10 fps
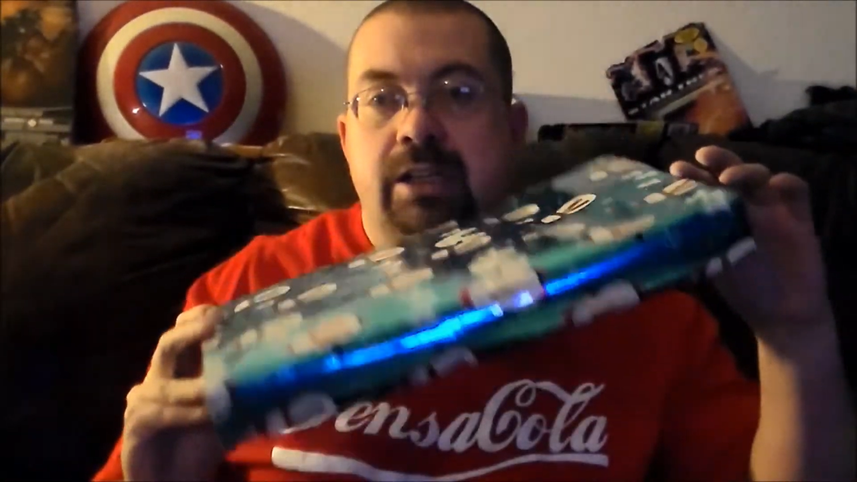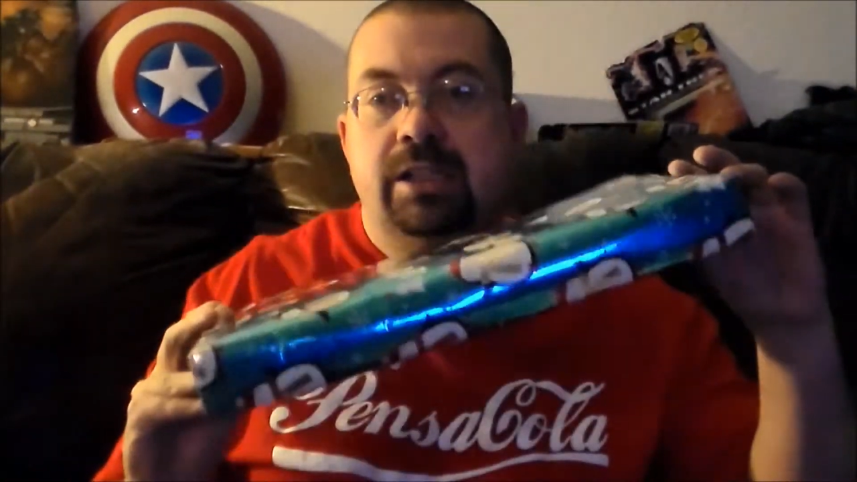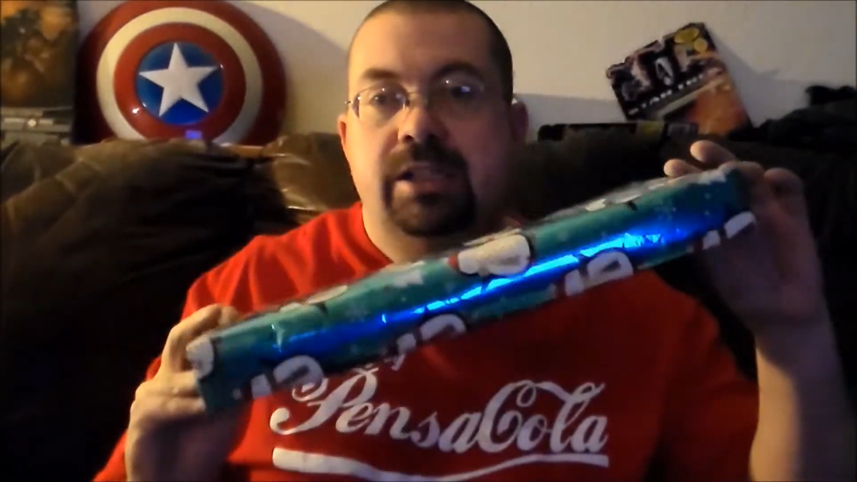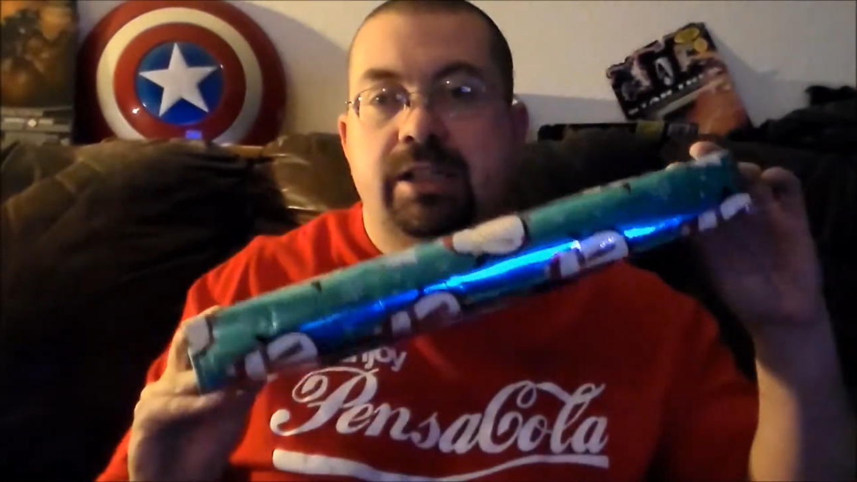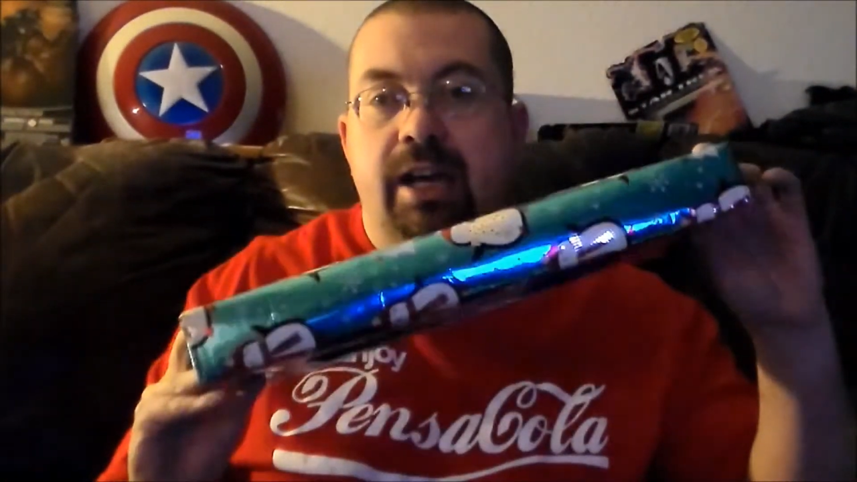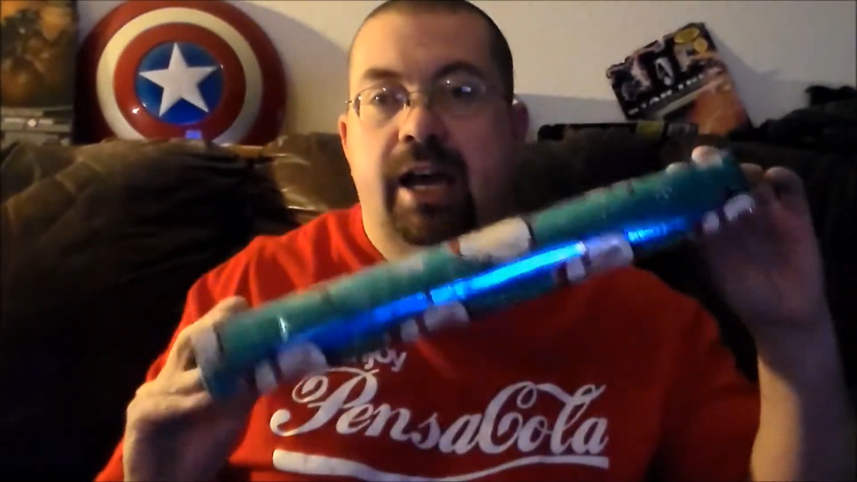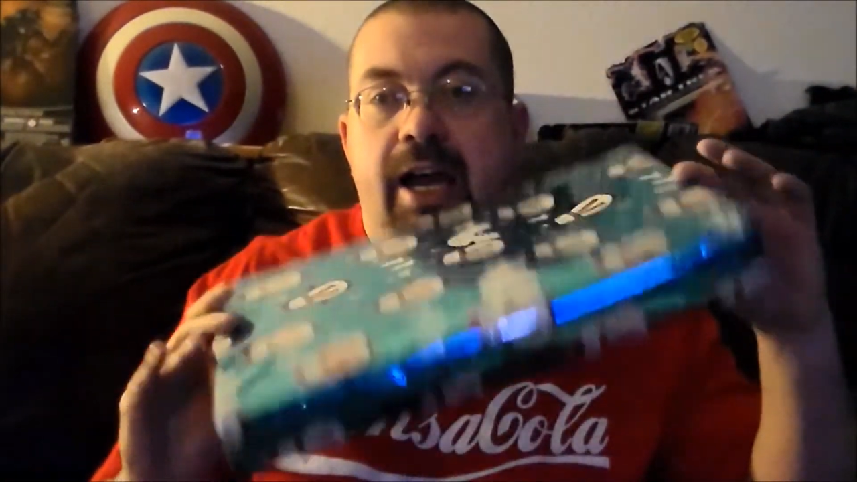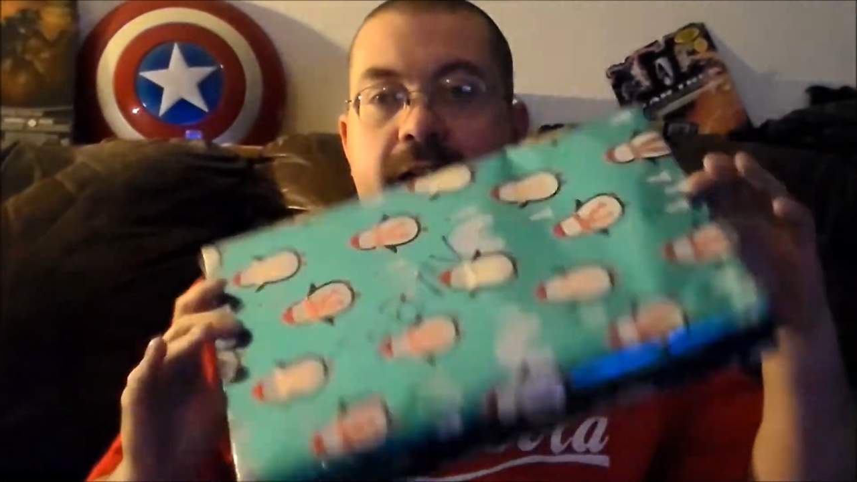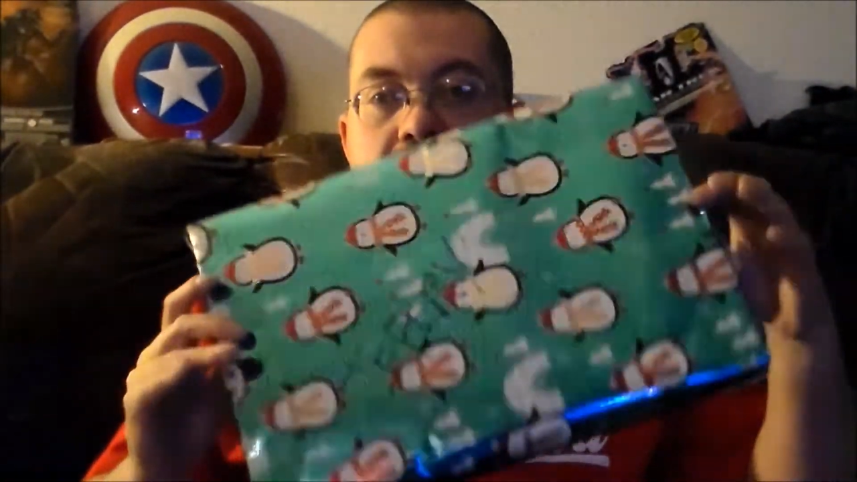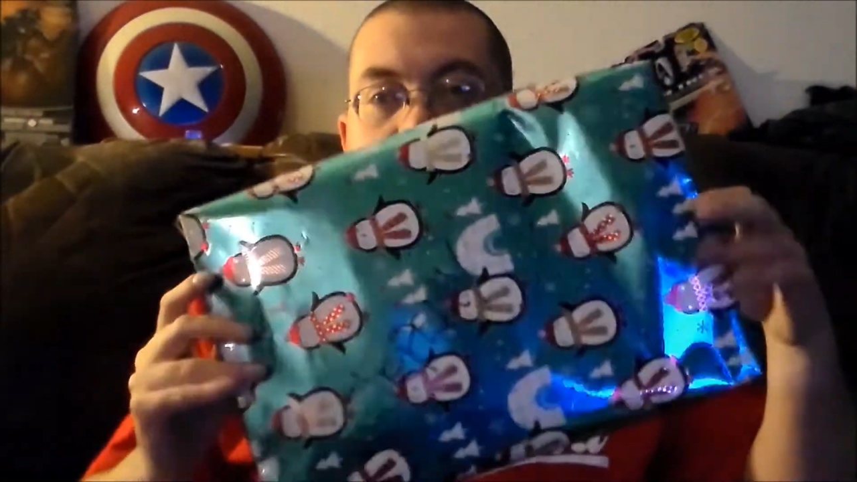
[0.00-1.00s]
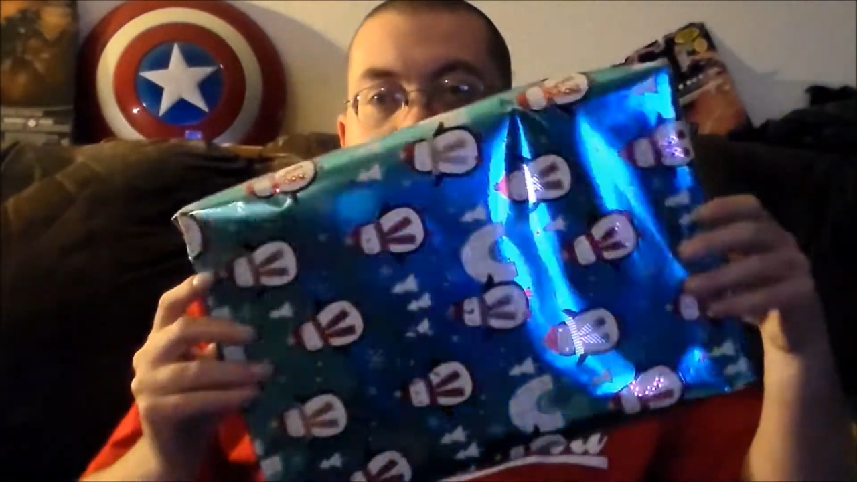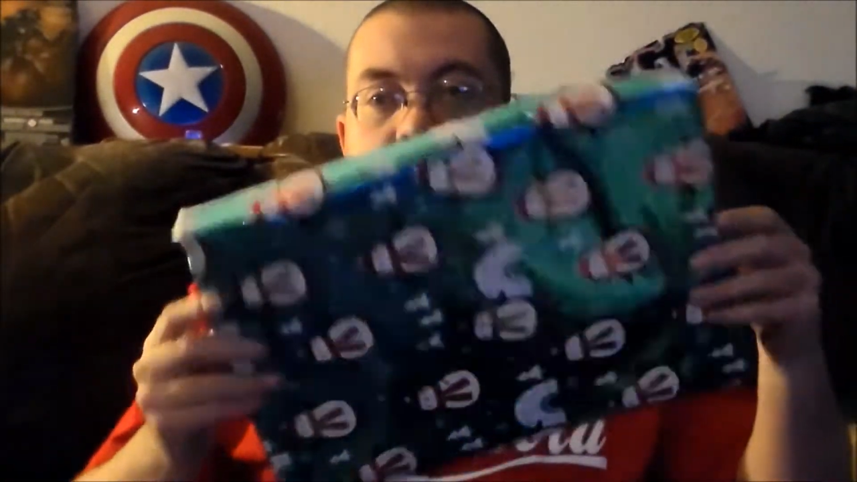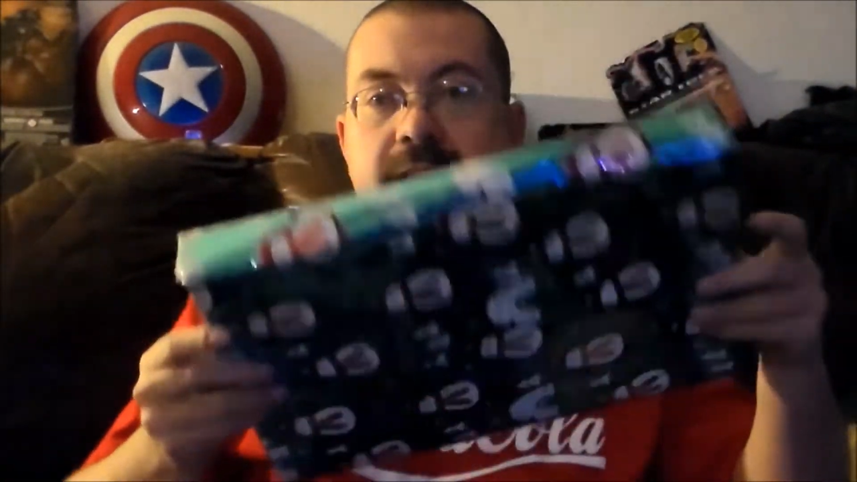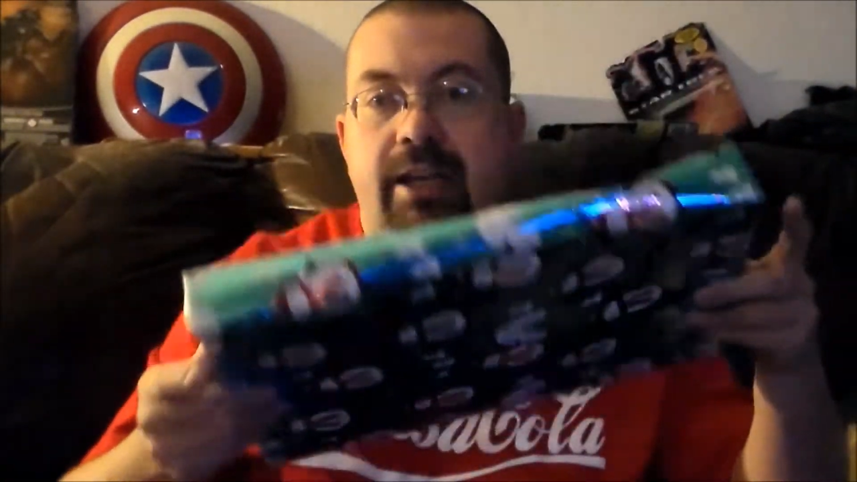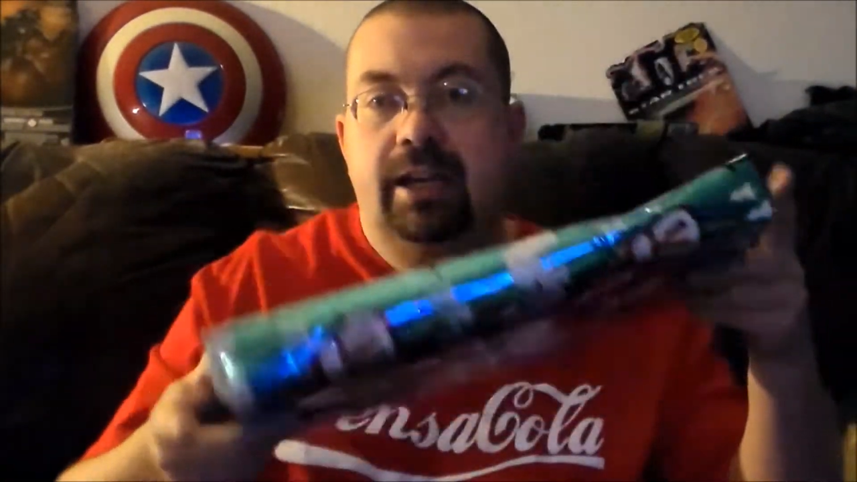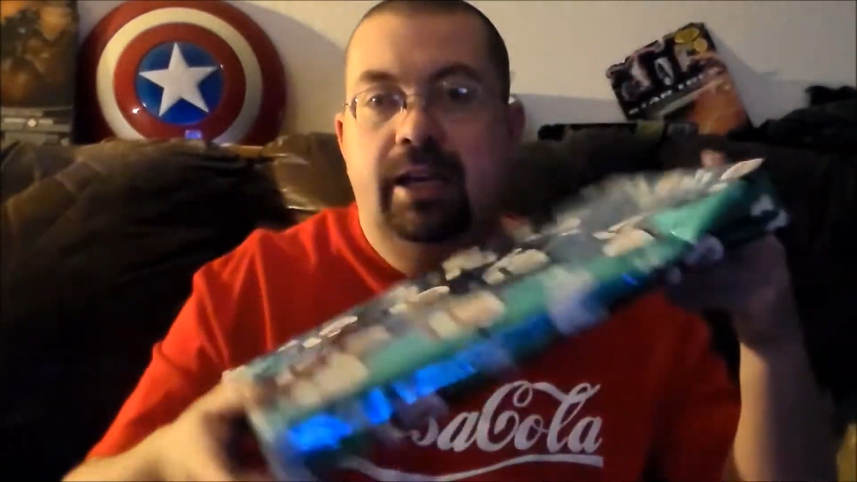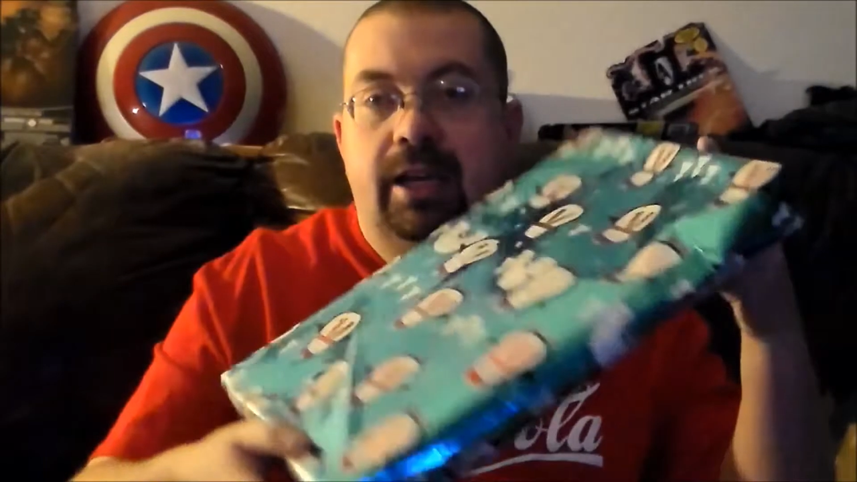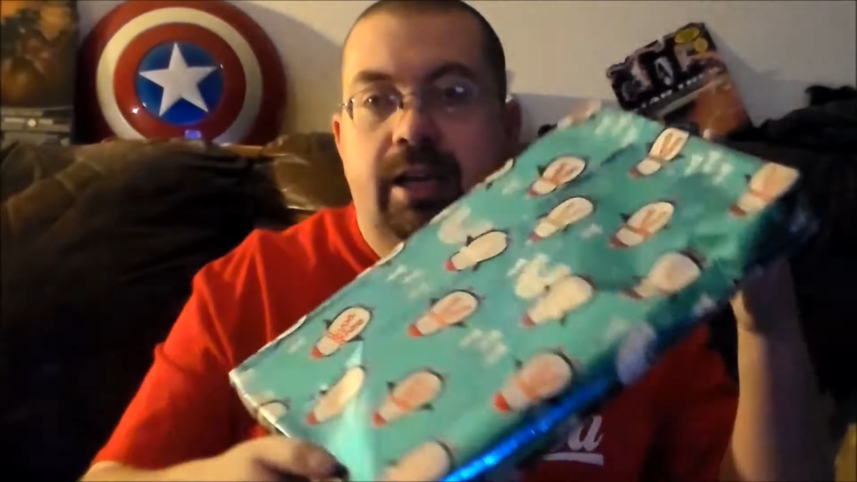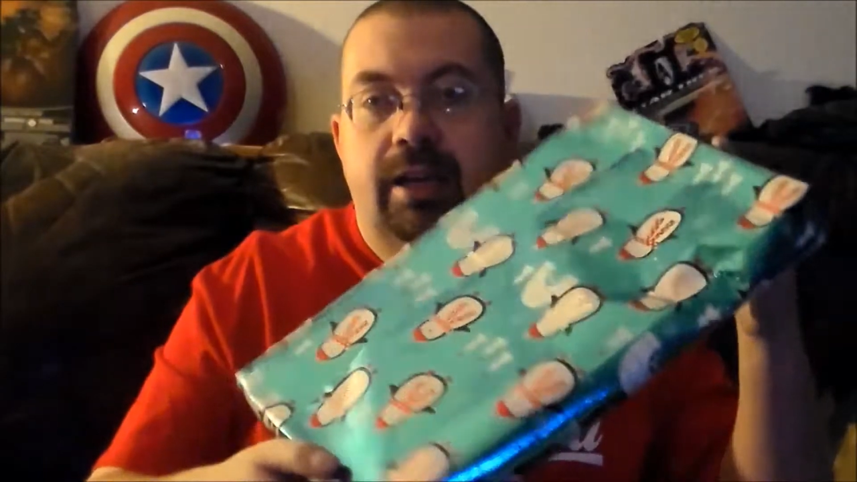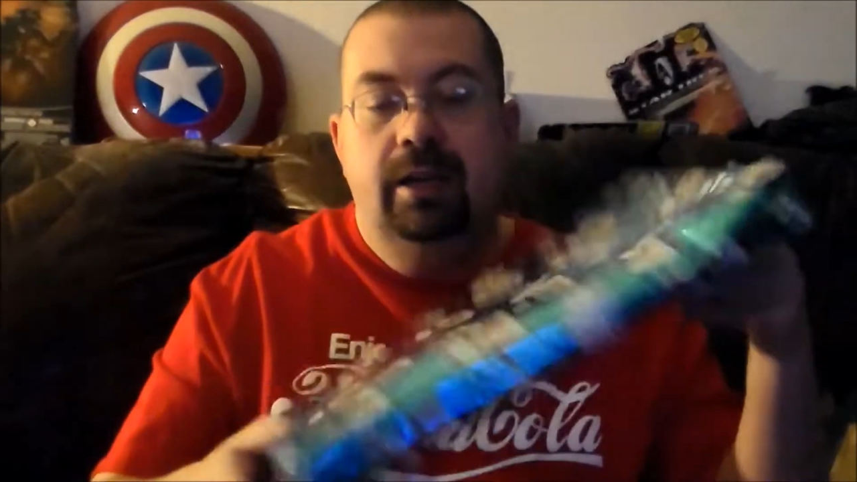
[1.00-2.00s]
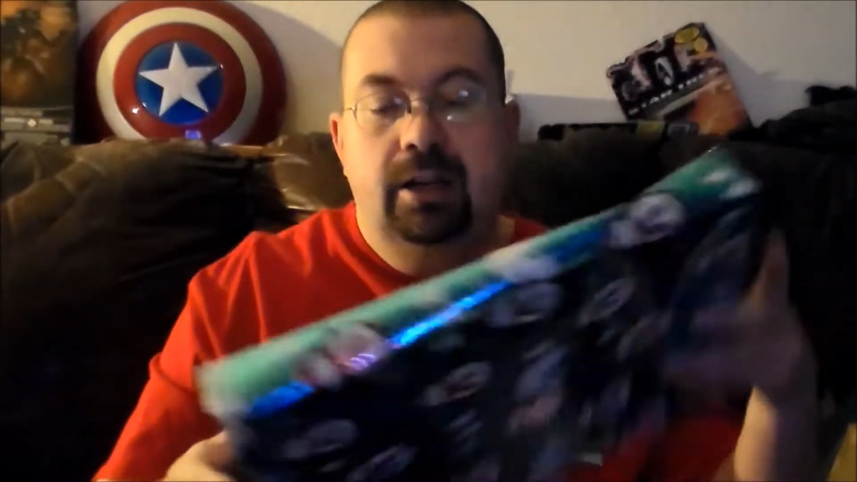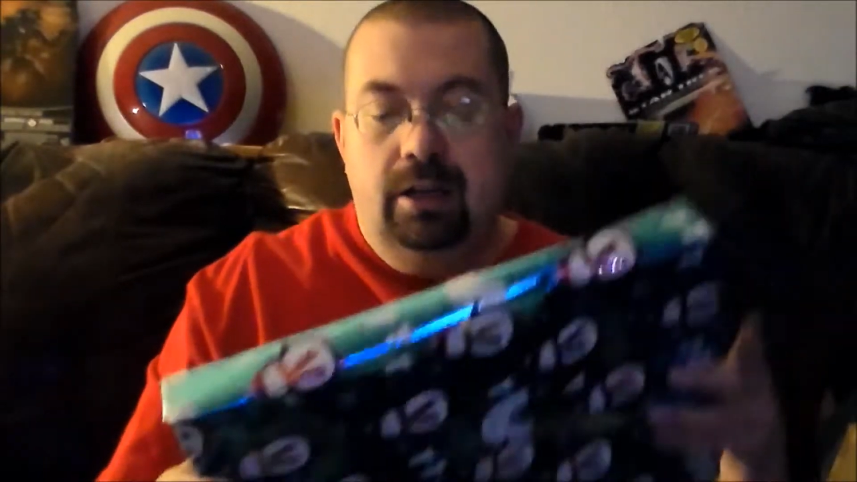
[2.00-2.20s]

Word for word: shiny.